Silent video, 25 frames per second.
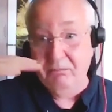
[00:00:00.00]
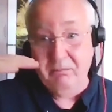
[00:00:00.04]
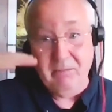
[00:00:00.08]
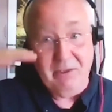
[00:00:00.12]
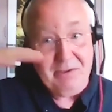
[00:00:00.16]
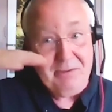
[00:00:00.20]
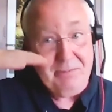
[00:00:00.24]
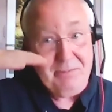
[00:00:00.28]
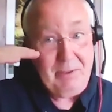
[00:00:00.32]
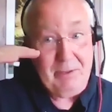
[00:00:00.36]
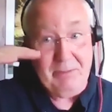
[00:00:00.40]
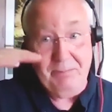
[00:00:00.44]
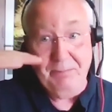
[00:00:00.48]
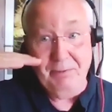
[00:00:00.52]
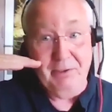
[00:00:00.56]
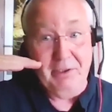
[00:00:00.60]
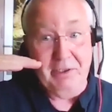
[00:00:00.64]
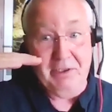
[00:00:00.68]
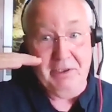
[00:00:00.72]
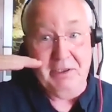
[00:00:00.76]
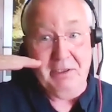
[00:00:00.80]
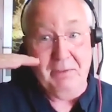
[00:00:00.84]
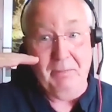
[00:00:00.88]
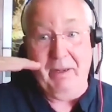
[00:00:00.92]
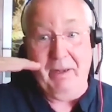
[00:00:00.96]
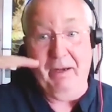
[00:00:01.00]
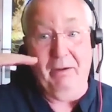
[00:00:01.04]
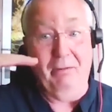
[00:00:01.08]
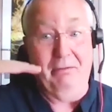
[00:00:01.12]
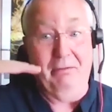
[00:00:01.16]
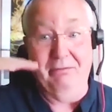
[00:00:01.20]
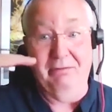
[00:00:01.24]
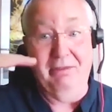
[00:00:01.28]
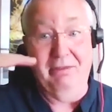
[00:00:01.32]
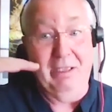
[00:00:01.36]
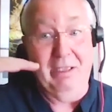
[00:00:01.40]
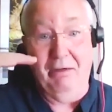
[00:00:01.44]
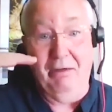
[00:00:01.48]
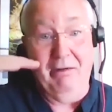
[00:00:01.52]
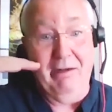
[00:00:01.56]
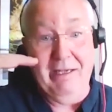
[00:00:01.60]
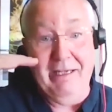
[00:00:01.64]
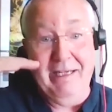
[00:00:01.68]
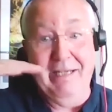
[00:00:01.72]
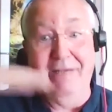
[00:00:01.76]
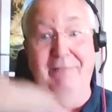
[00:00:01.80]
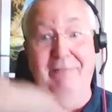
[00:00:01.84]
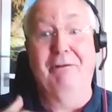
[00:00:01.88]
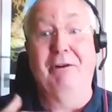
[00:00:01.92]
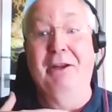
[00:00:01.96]
Most people, it's about,
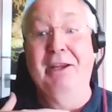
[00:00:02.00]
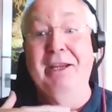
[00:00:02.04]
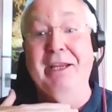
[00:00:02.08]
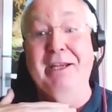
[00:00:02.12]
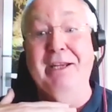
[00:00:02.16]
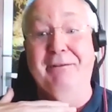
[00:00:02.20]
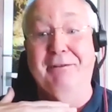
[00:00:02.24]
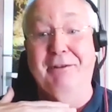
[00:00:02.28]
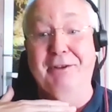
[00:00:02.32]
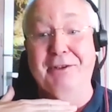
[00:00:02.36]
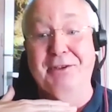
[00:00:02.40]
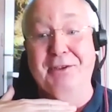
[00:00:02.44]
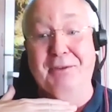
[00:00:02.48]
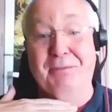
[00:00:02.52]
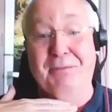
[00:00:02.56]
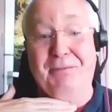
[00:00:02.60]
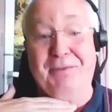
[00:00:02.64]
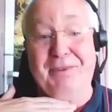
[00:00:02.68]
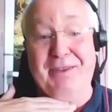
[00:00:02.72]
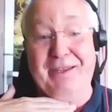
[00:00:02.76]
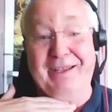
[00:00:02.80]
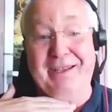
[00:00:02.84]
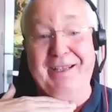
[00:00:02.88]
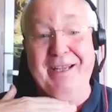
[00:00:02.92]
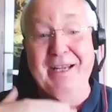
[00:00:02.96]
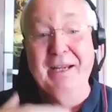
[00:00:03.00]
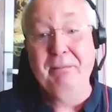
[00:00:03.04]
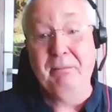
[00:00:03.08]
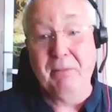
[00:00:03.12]
here or here or something.